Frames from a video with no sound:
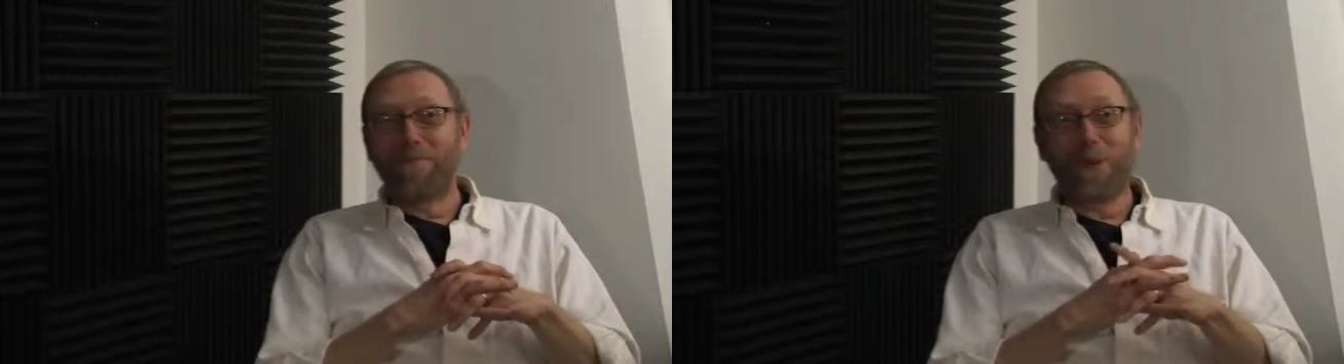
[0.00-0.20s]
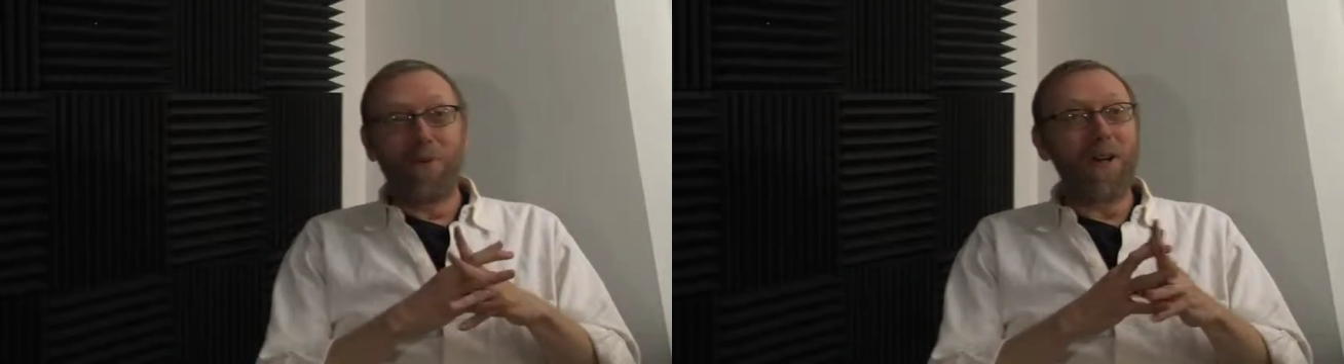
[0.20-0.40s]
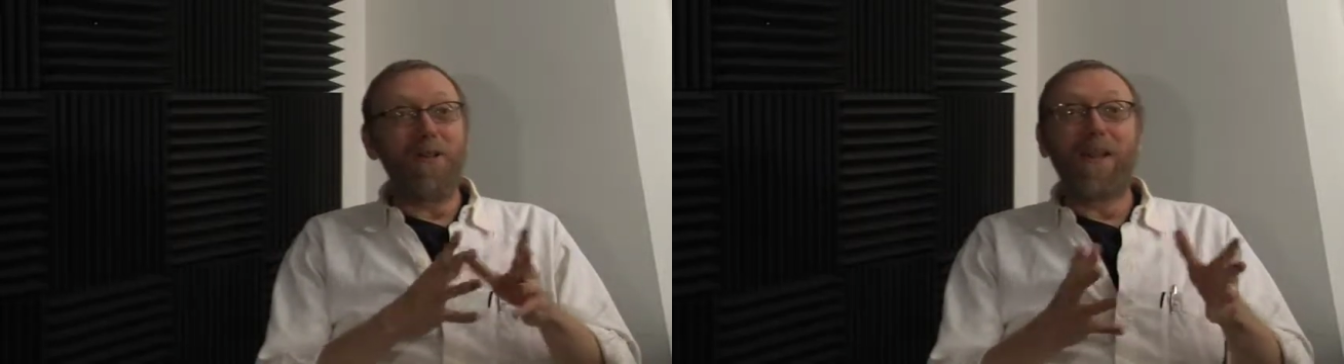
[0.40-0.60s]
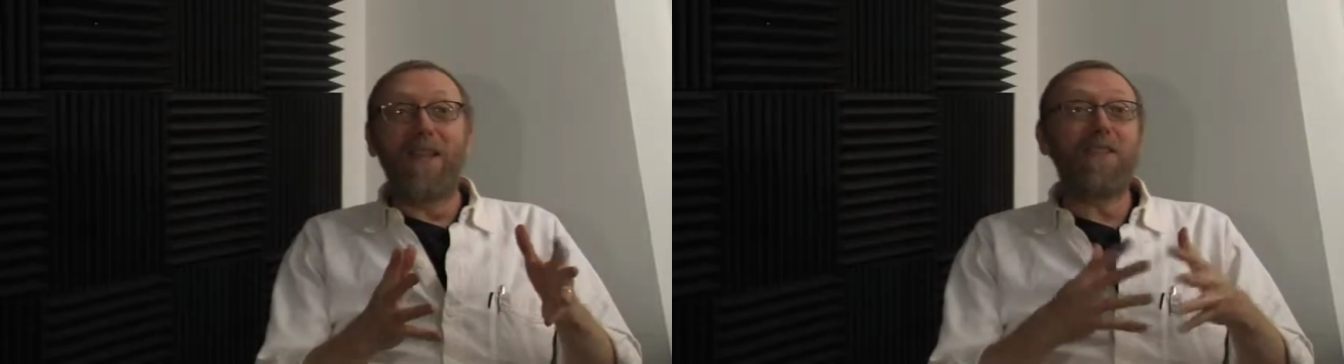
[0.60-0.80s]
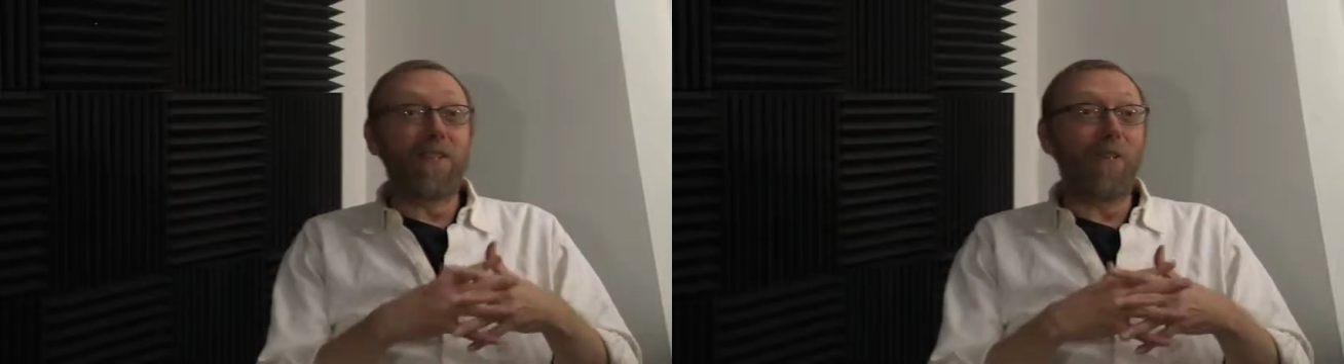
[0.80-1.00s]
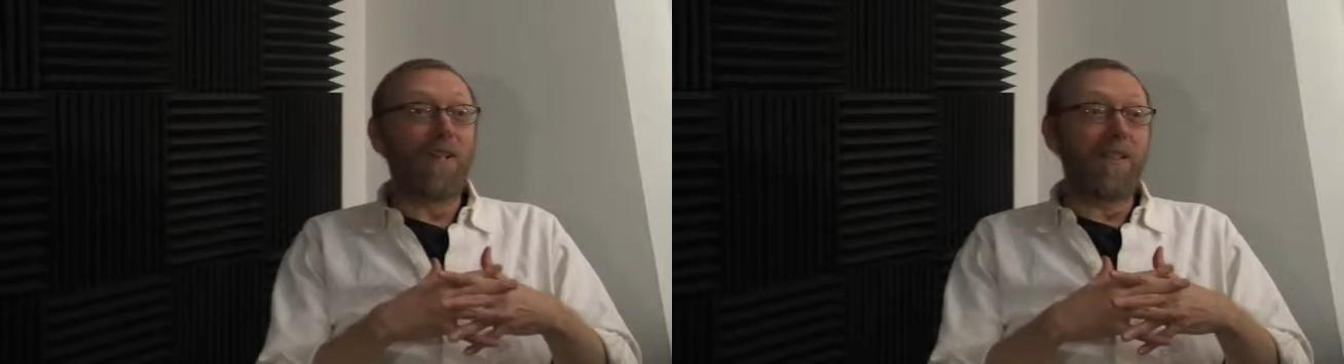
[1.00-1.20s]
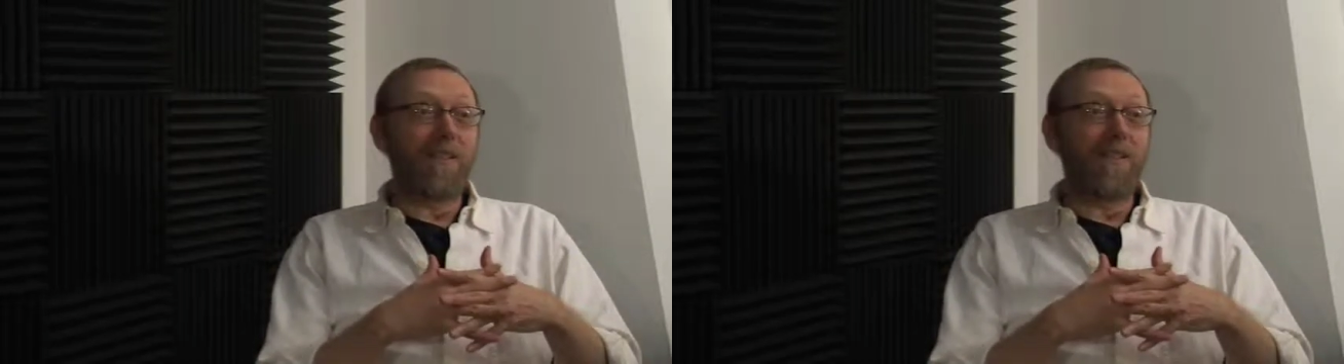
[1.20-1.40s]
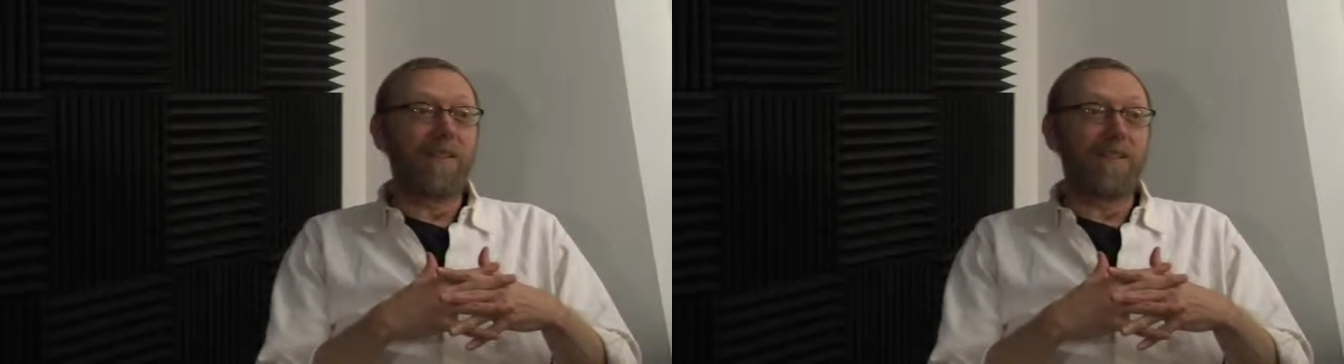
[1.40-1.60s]
But what unites it all
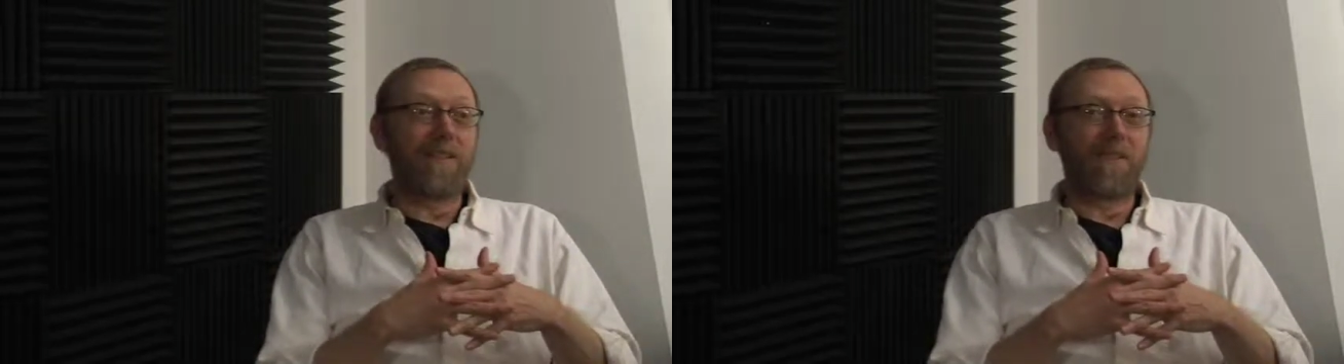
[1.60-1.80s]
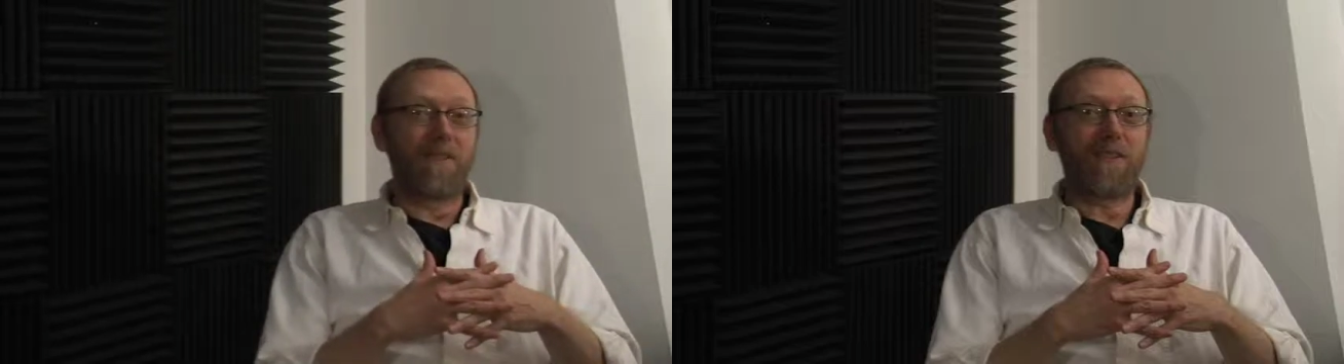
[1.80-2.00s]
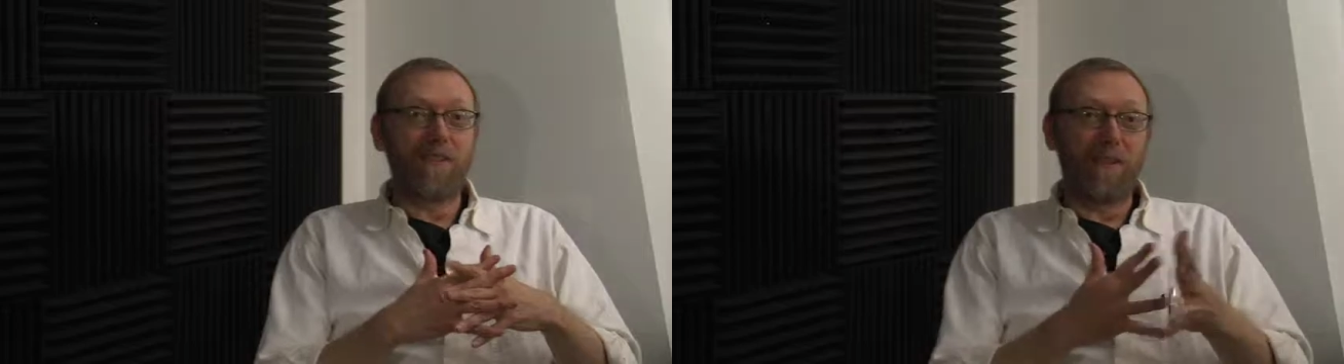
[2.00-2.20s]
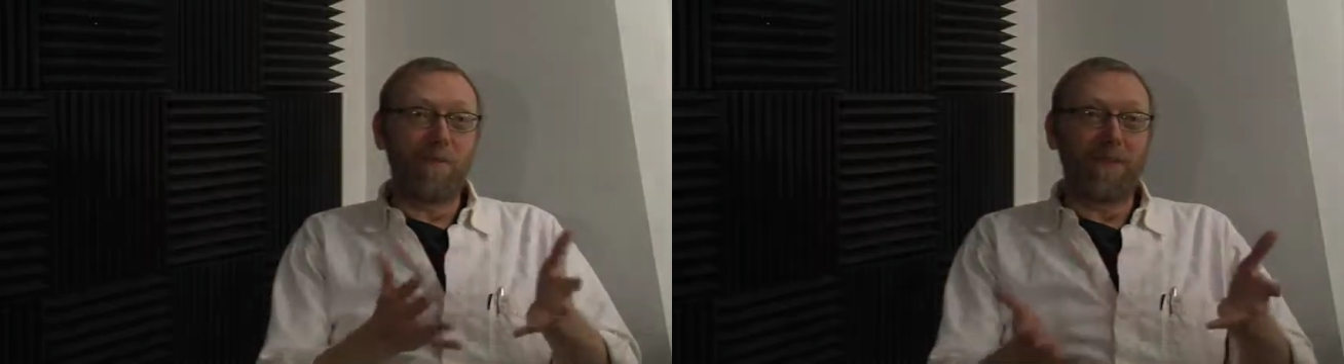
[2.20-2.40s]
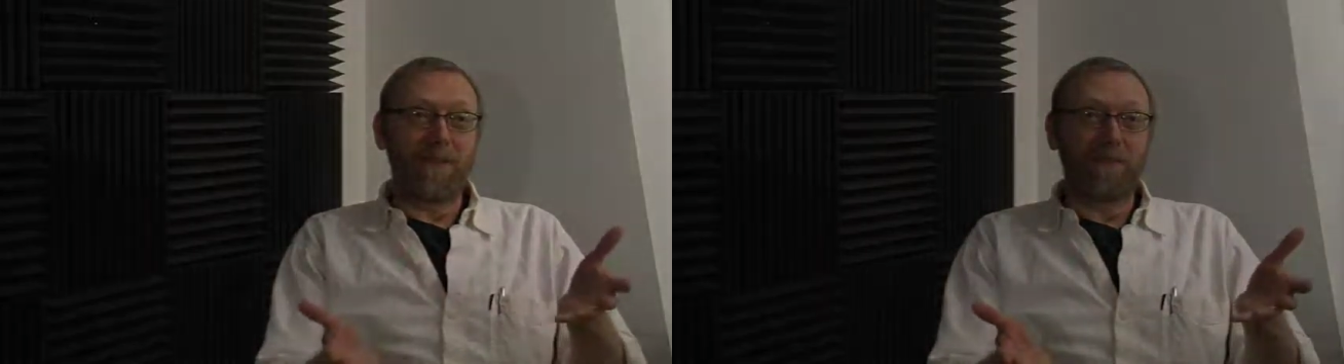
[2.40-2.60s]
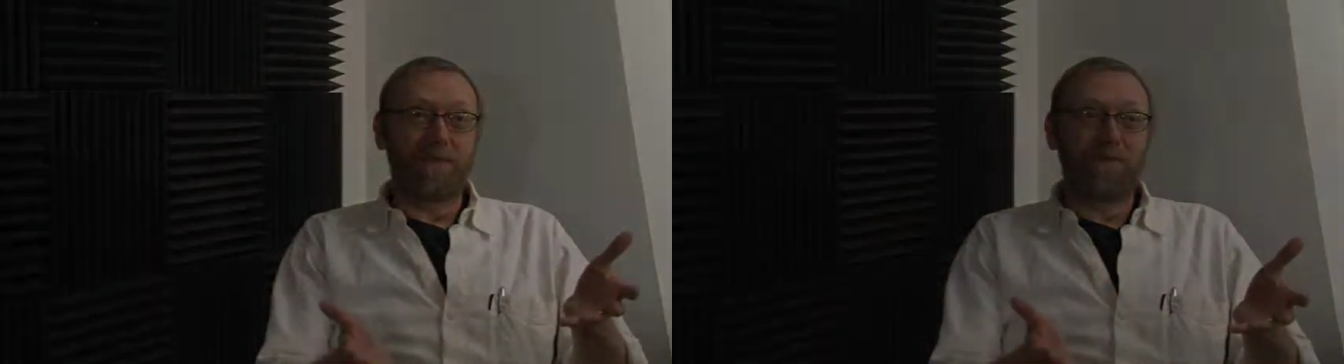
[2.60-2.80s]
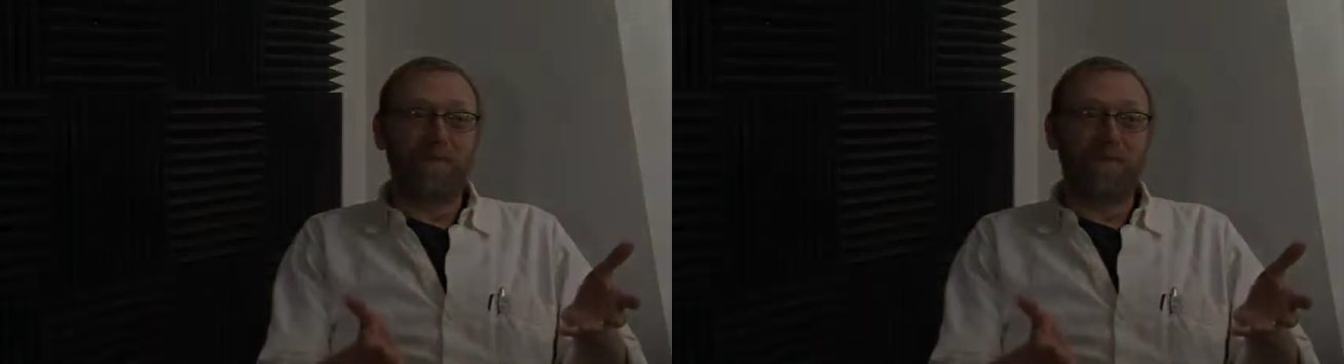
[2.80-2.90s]
is this contemplative